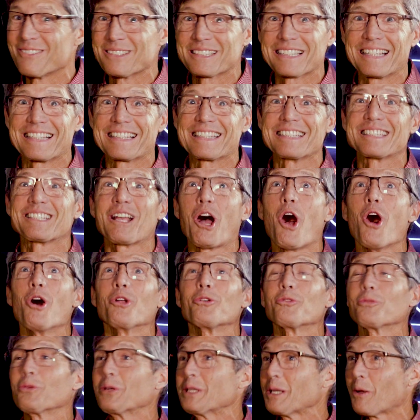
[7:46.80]
It was like this
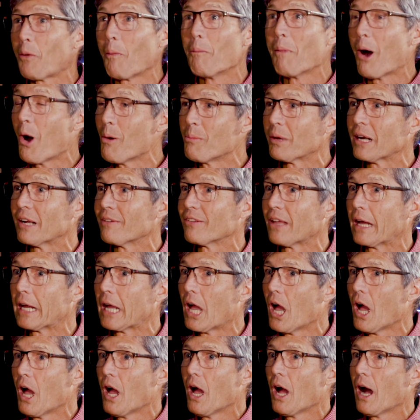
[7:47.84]
unreal moment of like,
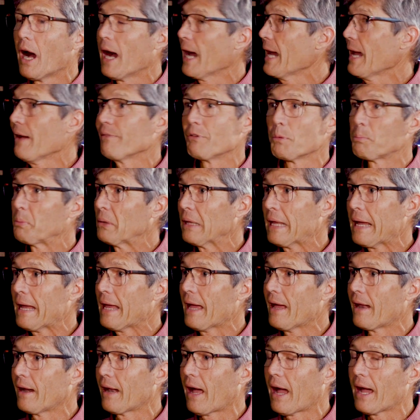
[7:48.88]
I have a
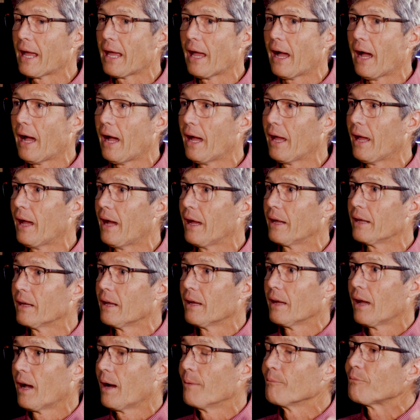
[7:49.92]
plan.
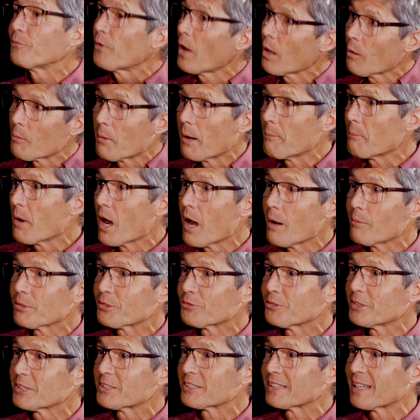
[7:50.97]
I'm following my mom's
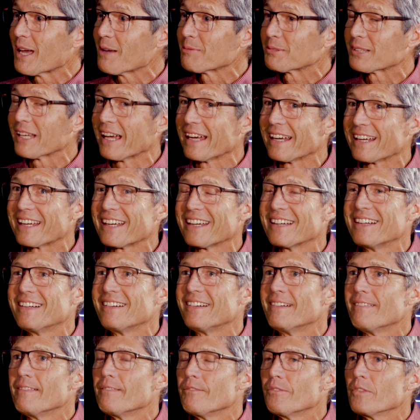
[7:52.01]
footsteps.
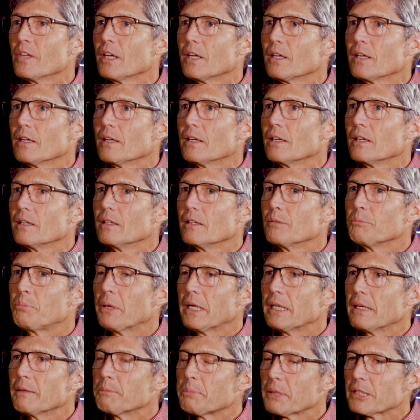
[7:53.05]

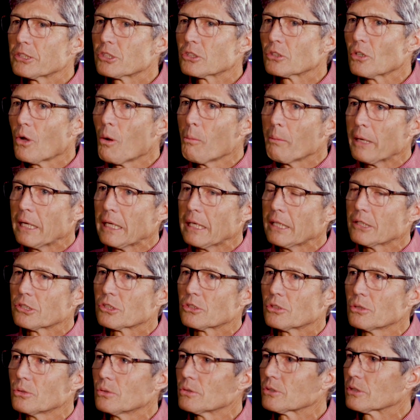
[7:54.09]
But so many
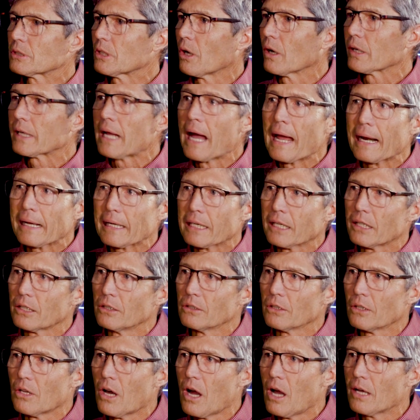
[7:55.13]
students are kind of getting
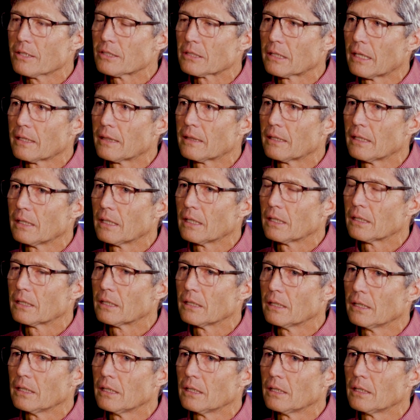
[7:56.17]
lost, I
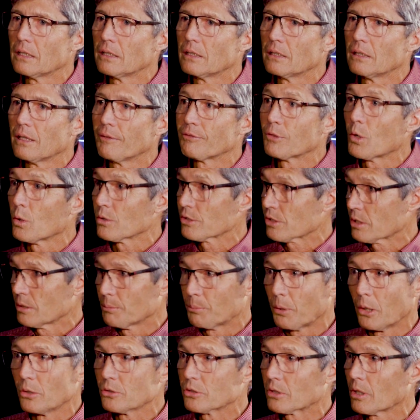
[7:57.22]
think, in, of course, the
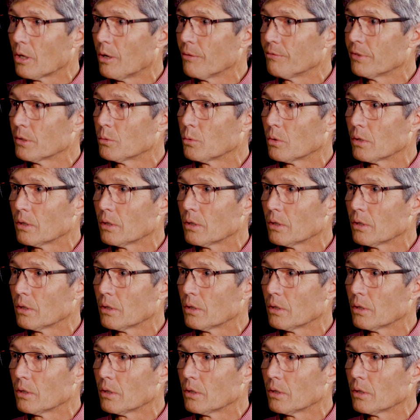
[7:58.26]
post-COVID